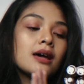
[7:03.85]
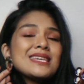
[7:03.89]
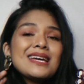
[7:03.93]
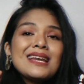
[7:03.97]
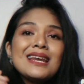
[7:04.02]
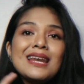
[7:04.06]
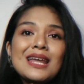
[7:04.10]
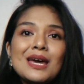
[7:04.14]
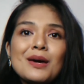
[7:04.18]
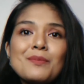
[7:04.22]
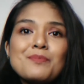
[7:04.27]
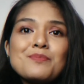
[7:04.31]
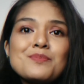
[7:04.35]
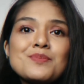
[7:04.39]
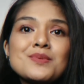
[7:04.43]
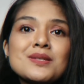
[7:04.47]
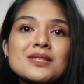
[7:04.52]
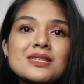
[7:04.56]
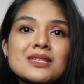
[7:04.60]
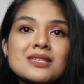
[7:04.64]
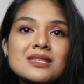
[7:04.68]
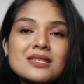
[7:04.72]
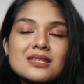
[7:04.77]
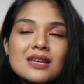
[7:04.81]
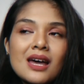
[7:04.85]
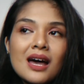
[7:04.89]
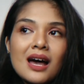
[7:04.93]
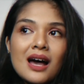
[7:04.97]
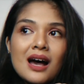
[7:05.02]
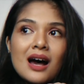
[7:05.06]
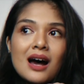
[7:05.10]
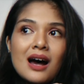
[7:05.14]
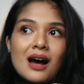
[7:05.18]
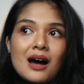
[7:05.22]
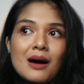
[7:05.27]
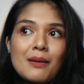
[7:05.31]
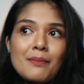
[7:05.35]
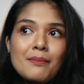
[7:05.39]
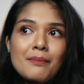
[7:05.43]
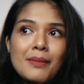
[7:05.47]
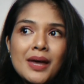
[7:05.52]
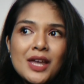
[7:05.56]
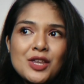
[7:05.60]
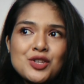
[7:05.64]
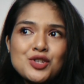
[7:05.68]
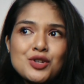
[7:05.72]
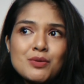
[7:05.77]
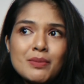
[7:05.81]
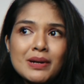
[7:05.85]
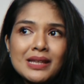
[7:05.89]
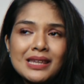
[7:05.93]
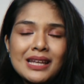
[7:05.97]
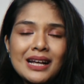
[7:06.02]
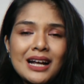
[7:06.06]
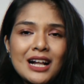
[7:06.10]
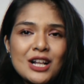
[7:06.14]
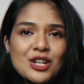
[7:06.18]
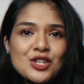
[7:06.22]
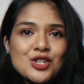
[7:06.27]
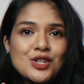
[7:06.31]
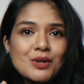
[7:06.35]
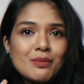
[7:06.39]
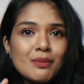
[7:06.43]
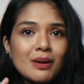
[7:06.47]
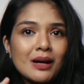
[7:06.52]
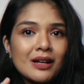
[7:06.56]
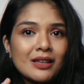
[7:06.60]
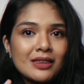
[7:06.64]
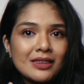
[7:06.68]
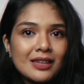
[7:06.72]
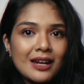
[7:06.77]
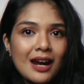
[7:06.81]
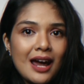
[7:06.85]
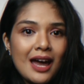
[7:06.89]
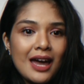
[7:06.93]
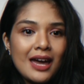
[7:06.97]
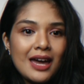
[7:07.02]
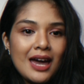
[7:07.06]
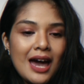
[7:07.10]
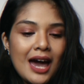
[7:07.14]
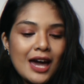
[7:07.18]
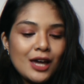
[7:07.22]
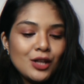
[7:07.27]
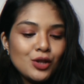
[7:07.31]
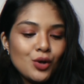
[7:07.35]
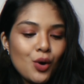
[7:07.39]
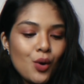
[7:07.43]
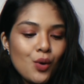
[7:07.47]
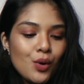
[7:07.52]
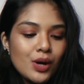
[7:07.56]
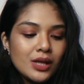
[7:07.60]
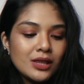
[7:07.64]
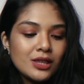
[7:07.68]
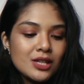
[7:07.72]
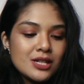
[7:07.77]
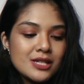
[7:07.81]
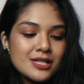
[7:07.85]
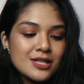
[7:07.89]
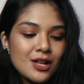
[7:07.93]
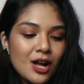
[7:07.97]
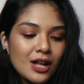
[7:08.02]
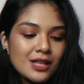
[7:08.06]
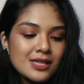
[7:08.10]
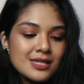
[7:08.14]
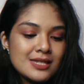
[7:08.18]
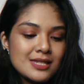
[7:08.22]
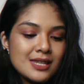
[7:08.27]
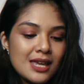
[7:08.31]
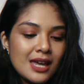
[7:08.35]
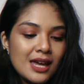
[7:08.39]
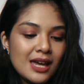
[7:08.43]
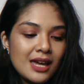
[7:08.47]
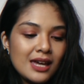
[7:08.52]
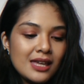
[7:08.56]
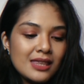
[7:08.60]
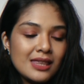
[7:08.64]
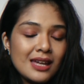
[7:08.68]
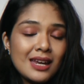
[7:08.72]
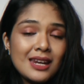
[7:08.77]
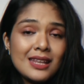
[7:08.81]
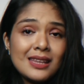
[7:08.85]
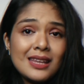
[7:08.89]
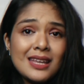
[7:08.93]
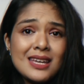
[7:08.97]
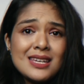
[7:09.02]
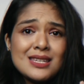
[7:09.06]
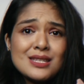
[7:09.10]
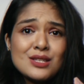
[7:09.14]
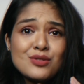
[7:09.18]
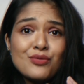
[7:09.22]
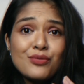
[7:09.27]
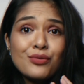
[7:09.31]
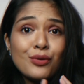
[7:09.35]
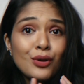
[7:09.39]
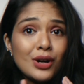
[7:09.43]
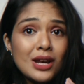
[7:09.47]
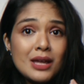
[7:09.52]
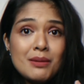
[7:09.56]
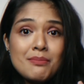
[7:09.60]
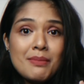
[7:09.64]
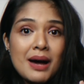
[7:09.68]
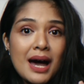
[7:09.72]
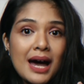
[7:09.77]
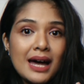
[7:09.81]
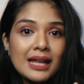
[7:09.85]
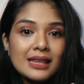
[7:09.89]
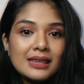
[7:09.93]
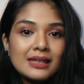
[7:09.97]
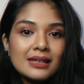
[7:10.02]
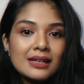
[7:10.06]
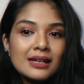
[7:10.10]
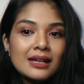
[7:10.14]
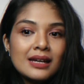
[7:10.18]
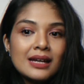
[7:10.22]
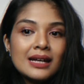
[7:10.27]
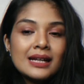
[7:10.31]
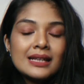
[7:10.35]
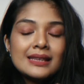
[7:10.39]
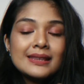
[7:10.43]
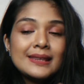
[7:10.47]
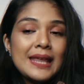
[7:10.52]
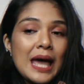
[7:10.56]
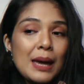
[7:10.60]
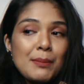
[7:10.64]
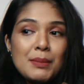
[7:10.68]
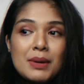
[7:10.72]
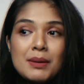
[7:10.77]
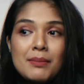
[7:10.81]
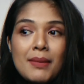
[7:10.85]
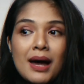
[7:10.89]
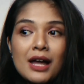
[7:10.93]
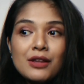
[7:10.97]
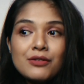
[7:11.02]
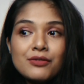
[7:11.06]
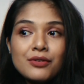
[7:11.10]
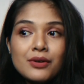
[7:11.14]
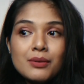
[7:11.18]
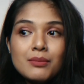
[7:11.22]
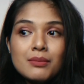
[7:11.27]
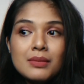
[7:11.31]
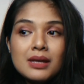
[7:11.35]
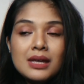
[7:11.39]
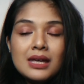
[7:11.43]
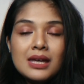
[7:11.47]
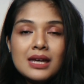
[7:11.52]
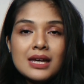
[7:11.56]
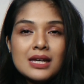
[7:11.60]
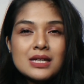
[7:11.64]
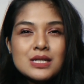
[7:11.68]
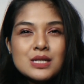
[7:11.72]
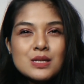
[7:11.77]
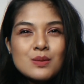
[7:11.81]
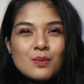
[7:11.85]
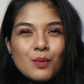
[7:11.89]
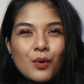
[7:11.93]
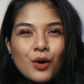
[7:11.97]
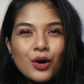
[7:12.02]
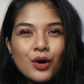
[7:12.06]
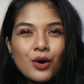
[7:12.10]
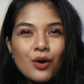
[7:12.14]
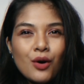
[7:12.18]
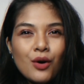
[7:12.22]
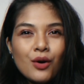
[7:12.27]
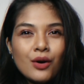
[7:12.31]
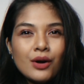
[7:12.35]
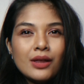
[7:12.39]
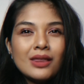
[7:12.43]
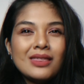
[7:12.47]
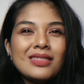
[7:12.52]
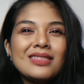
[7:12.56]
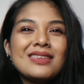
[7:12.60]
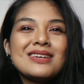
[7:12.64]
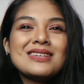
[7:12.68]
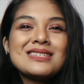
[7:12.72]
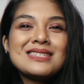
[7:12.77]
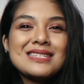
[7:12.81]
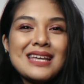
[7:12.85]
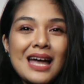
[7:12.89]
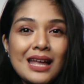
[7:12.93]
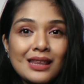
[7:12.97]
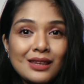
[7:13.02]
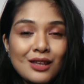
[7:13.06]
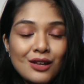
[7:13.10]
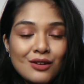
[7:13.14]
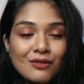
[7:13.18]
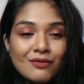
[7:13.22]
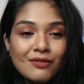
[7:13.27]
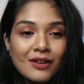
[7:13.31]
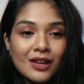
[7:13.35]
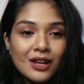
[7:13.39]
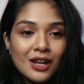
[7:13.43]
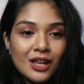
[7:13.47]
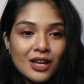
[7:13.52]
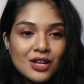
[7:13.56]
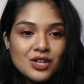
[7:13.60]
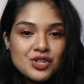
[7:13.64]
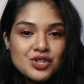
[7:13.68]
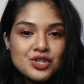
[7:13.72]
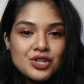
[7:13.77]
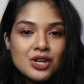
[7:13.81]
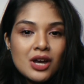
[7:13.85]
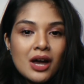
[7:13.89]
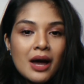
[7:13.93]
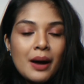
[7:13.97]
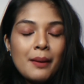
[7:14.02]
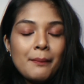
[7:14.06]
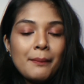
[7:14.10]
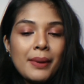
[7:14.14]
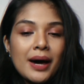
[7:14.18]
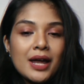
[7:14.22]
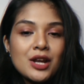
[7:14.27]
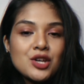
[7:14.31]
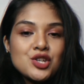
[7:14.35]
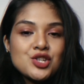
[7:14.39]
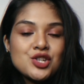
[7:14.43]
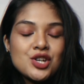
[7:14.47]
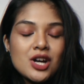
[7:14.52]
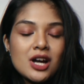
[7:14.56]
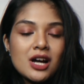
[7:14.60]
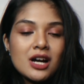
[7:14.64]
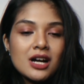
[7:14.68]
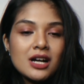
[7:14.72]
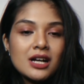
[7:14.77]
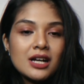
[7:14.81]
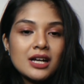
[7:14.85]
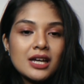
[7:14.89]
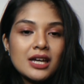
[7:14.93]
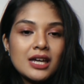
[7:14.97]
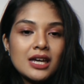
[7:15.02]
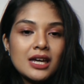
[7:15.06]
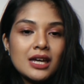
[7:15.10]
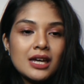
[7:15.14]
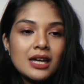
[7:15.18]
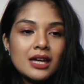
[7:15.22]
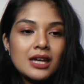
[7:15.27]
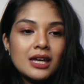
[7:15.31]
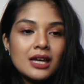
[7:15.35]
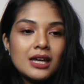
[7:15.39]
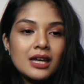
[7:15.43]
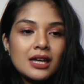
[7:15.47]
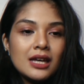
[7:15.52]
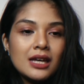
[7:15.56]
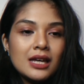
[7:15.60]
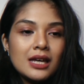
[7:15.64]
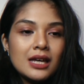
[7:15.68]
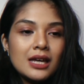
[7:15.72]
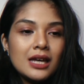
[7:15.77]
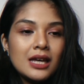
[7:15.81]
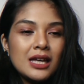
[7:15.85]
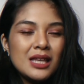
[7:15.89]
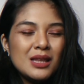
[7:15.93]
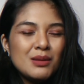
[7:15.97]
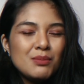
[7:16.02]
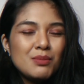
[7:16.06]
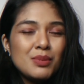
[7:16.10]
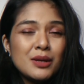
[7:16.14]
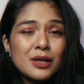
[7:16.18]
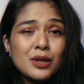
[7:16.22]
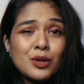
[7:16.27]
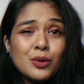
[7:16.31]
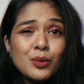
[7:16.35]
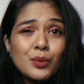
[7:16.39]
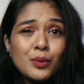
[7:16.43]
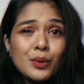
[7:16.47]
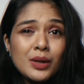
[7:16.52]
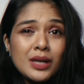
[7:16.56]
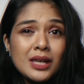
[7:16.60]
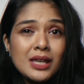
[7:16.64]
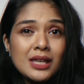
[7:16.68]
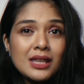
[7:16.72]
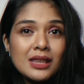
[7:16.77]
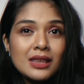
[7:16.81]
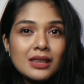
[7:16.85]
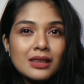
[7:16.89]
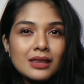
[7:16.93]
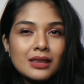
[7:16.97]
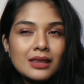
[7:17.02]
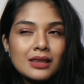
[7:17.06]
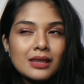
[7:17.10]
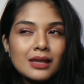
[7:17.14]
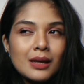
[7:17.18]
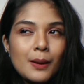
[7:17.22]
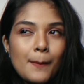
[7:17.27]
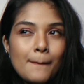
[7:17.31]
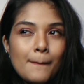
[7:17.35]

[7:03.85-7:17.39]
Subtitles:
The lips, medyo matagal siya mag-dry. I know it does not say that it is fully matte. Demi-matte for me is more on the satin finish. Para siyang in between.